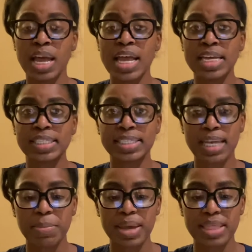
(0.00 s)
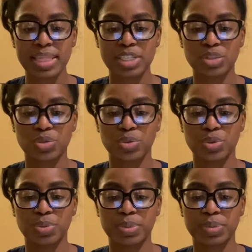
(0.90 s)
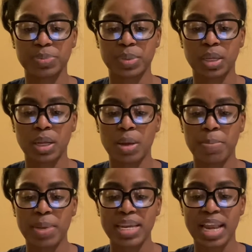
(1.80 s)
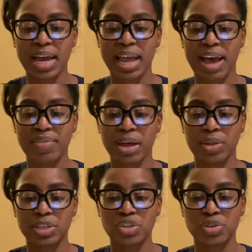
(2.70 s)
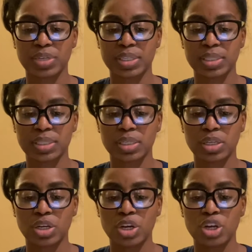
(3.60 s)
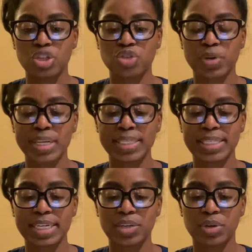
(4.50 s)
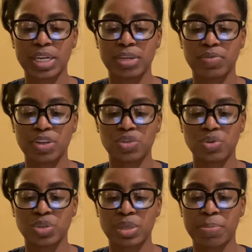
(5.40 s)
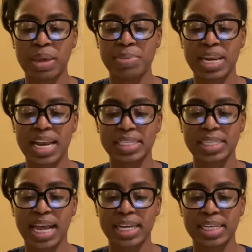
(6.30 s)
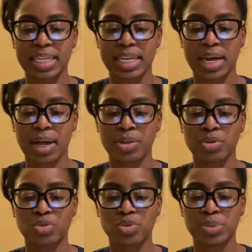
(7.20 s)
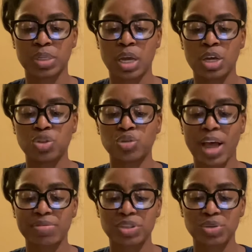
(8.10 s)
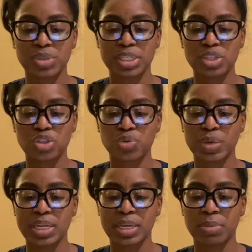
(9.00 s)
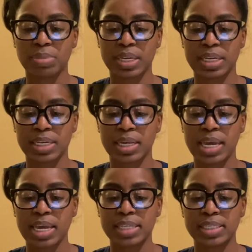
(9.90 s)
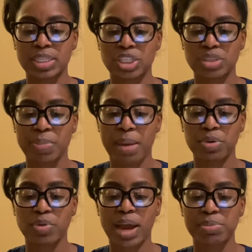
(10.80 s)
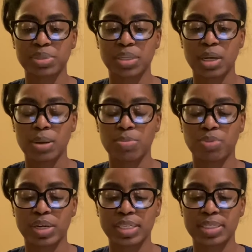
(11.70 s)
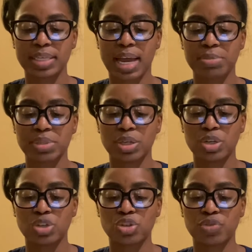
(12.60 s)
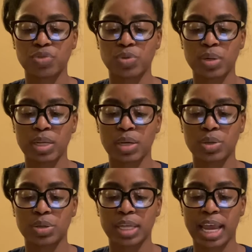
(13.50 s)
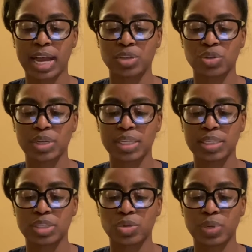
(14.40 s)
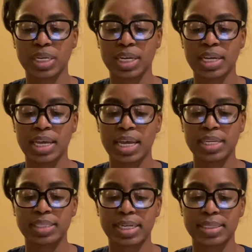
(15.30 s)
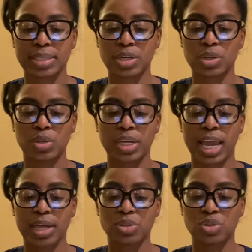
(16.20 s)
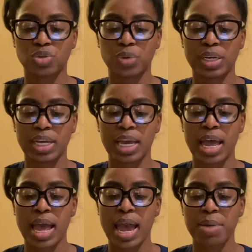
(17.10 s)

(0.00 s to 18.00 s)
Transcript: Some in this group may not have health insurance. Transgender individuals may be less likely than other groups to have certain screening completed, such as mammograms, breast exams, cervical cancer screening, testicular cancer screening, and